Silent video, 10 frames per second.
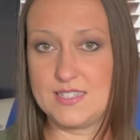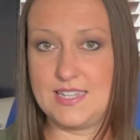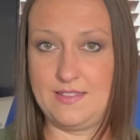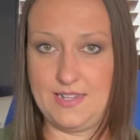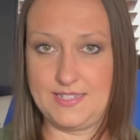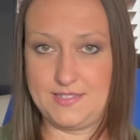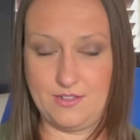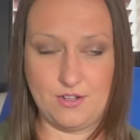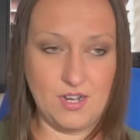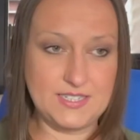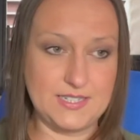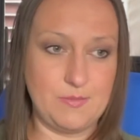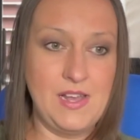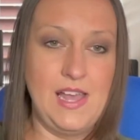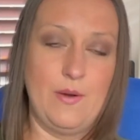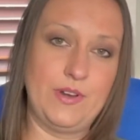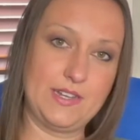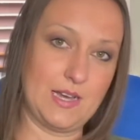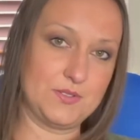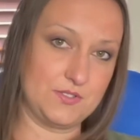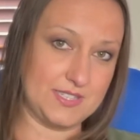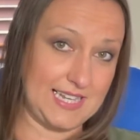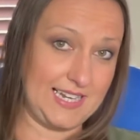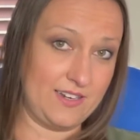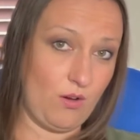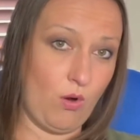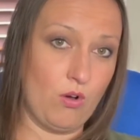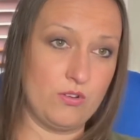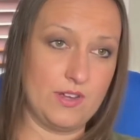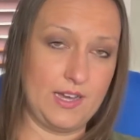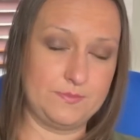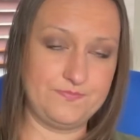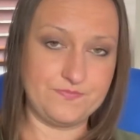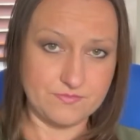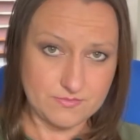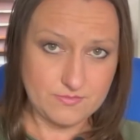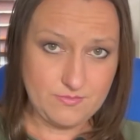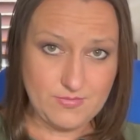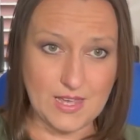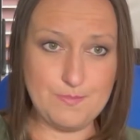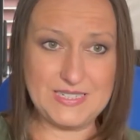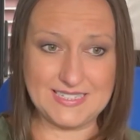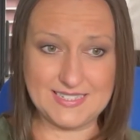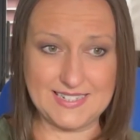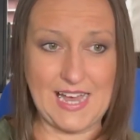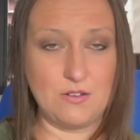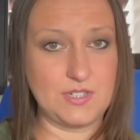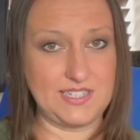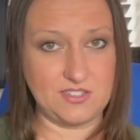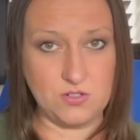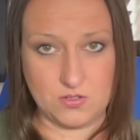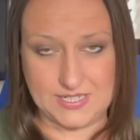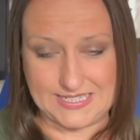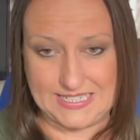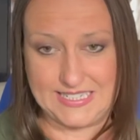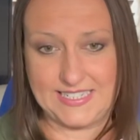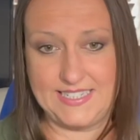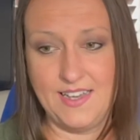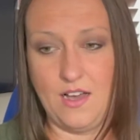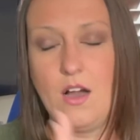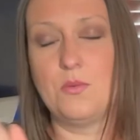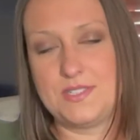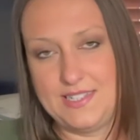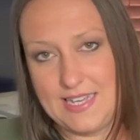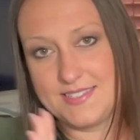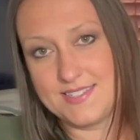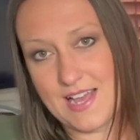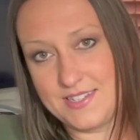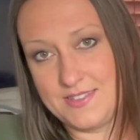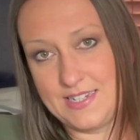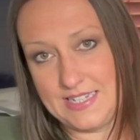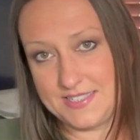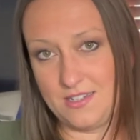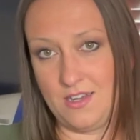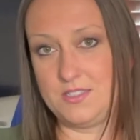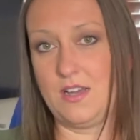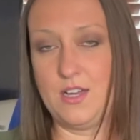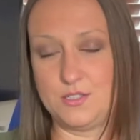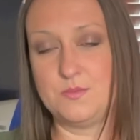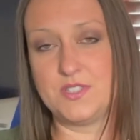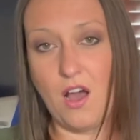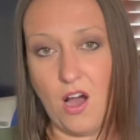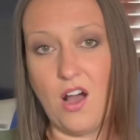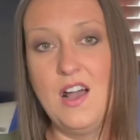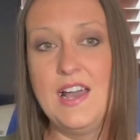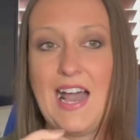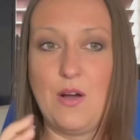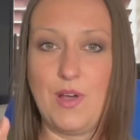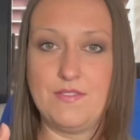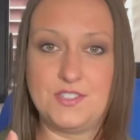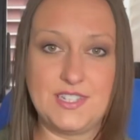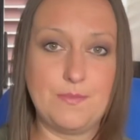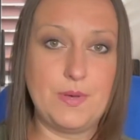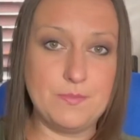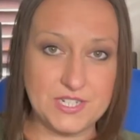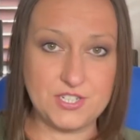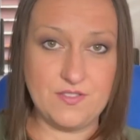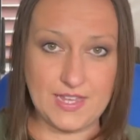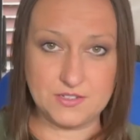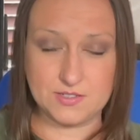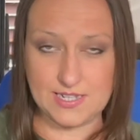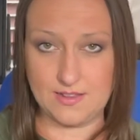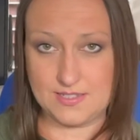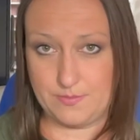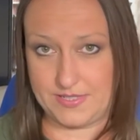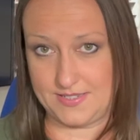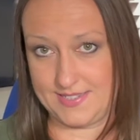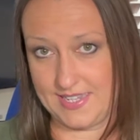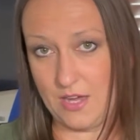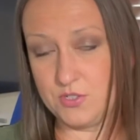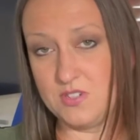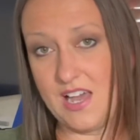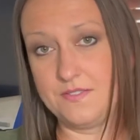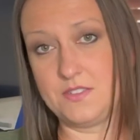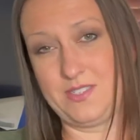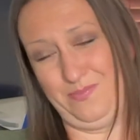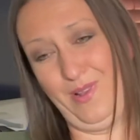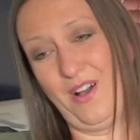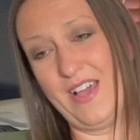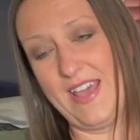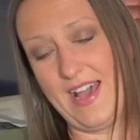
and listing an item. When it comes to selling on business account, is not as easy. Obviously, yes, scanning and listing items are. However, to get permission then to sell as a business account, you have to supply